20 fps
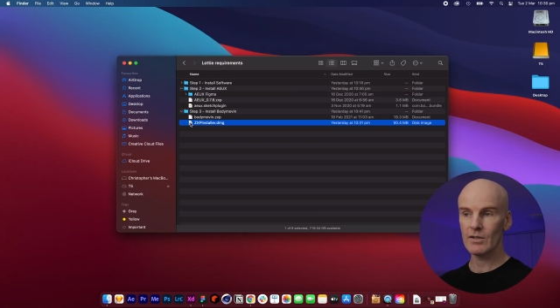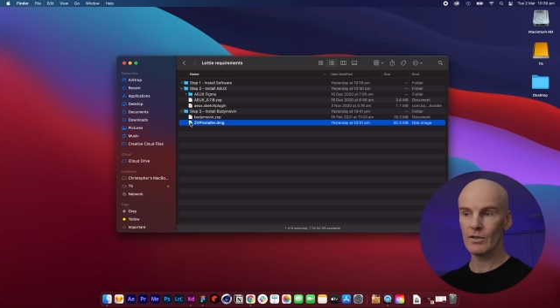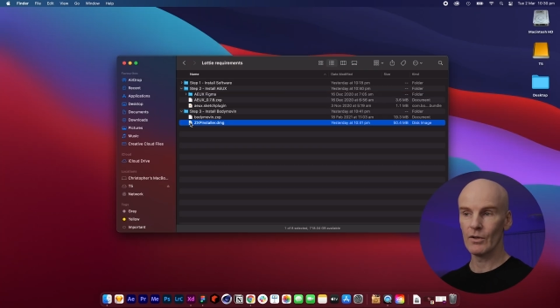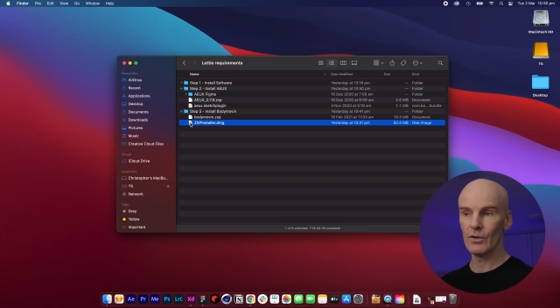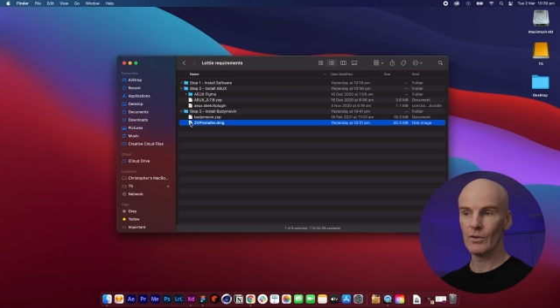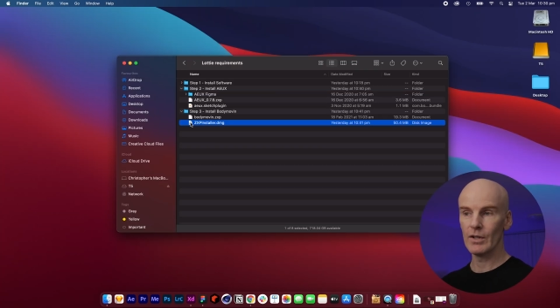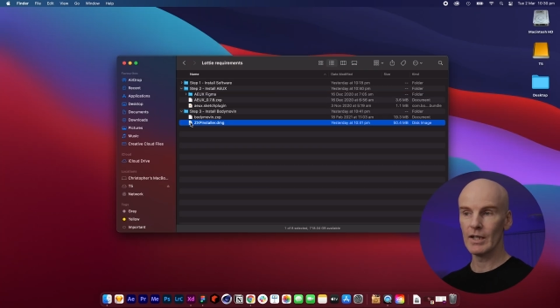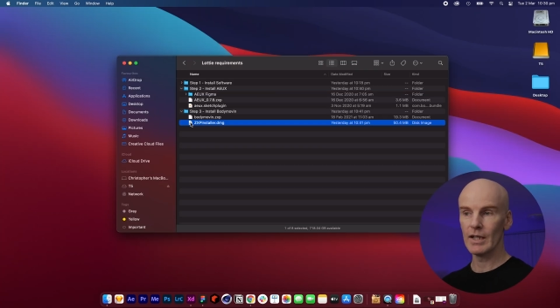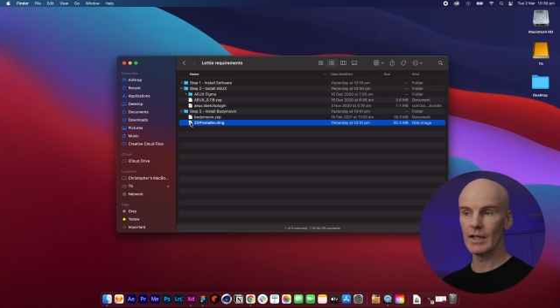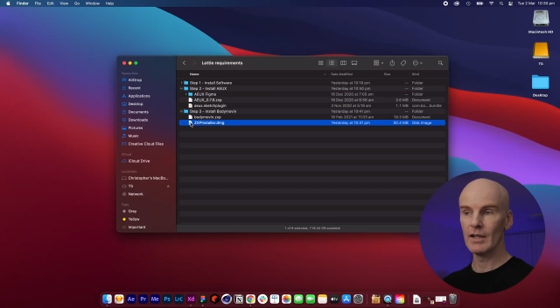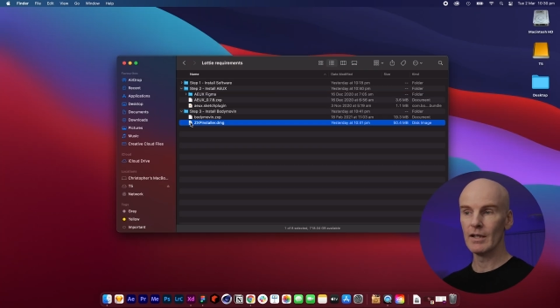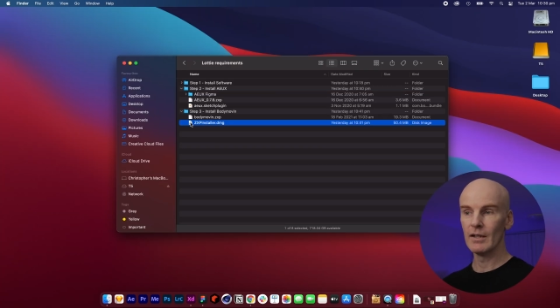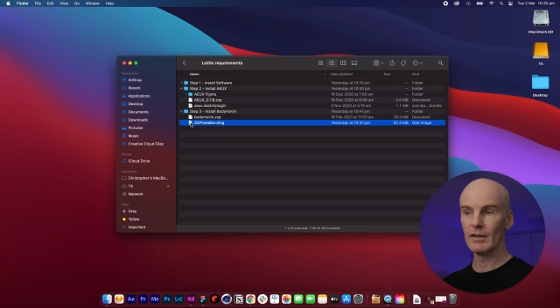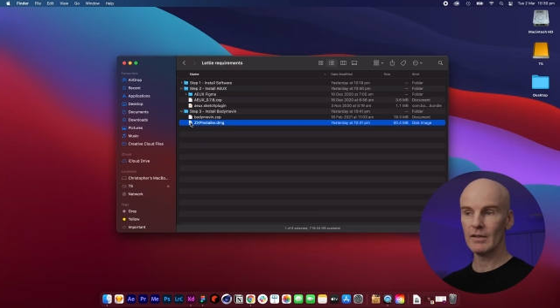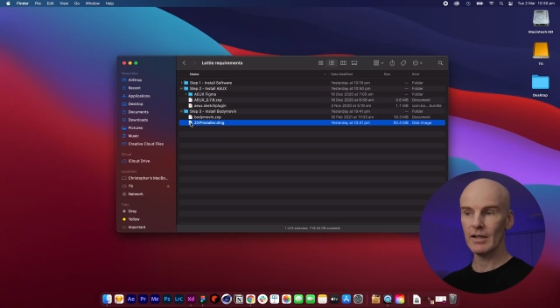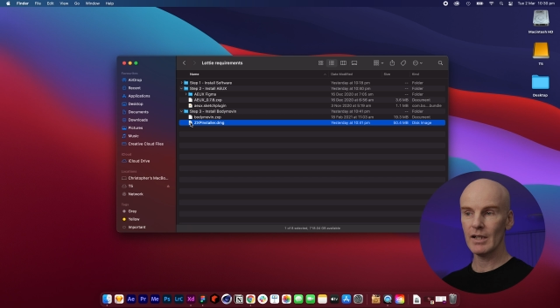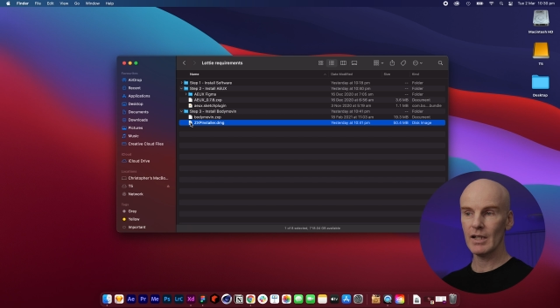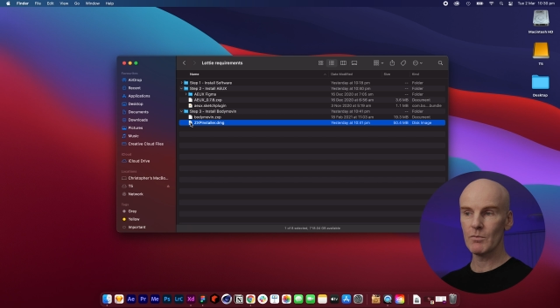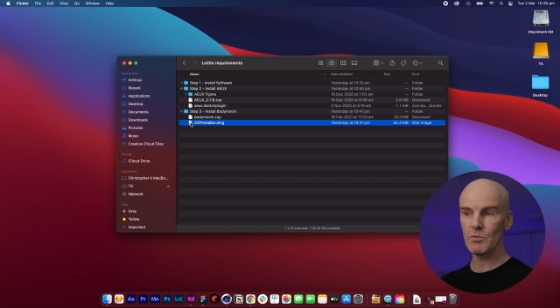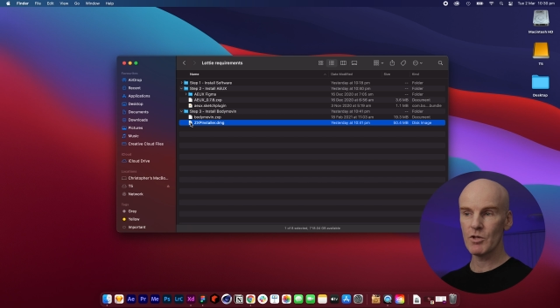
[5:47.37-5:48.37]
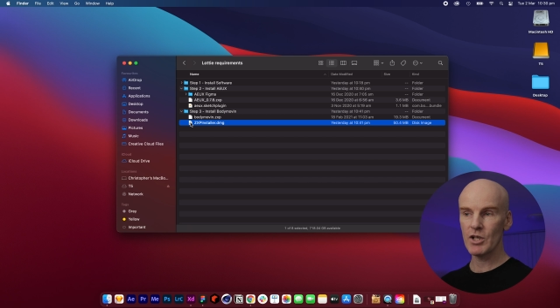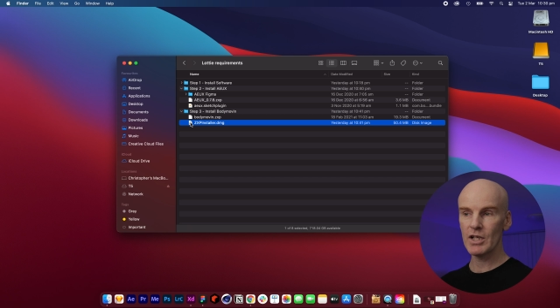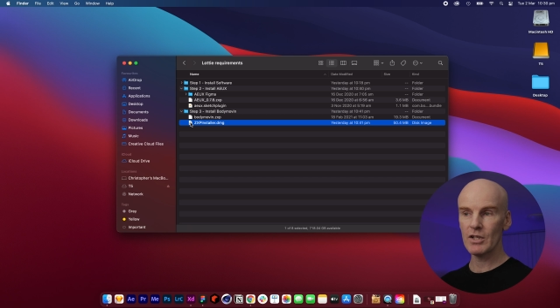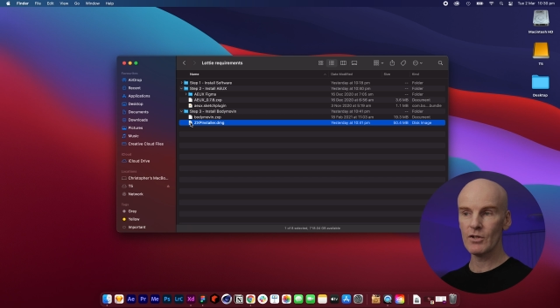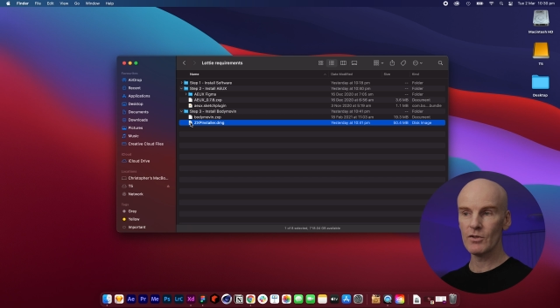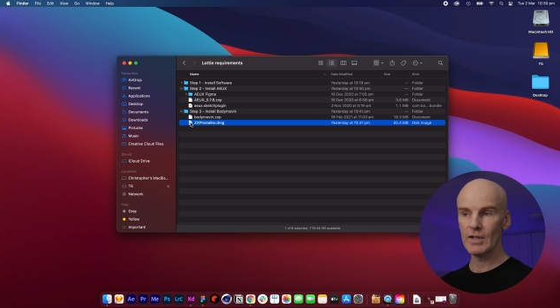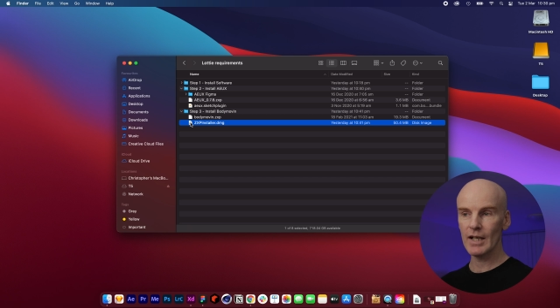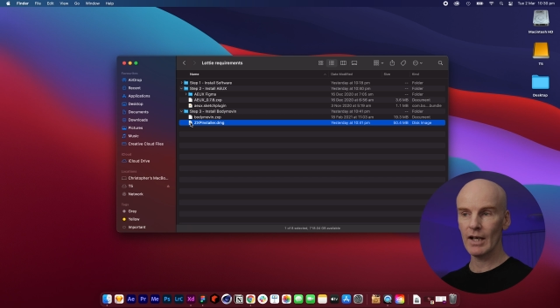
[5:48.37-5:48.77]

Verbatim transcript: So the D M G you